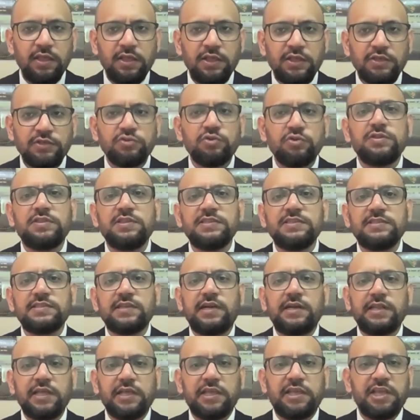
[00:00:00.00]
So this
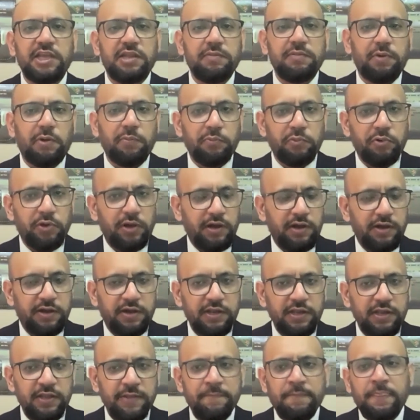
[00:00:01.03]
idea gained
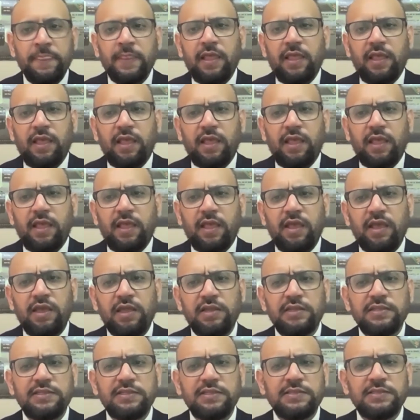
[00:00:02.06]
popularity, and
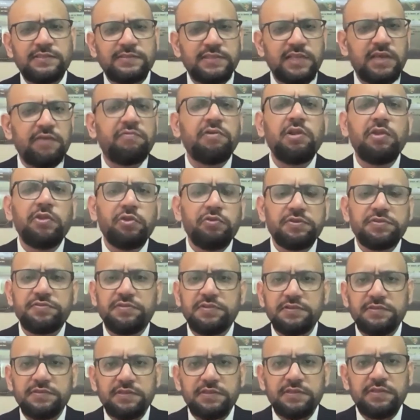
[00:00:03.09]
several universities
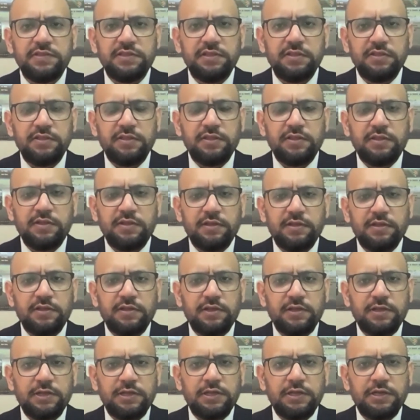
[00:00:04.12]
in the
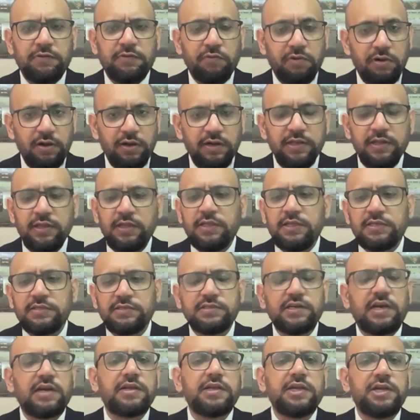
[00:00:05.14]
world
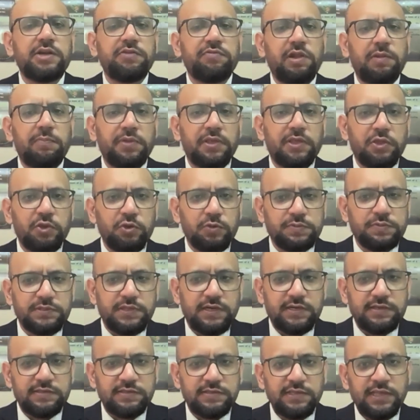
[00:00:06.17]
started developing
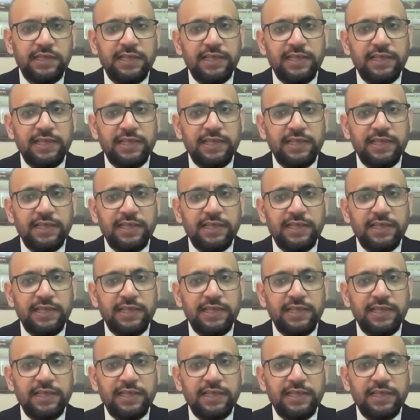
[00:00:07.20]
CubeSats.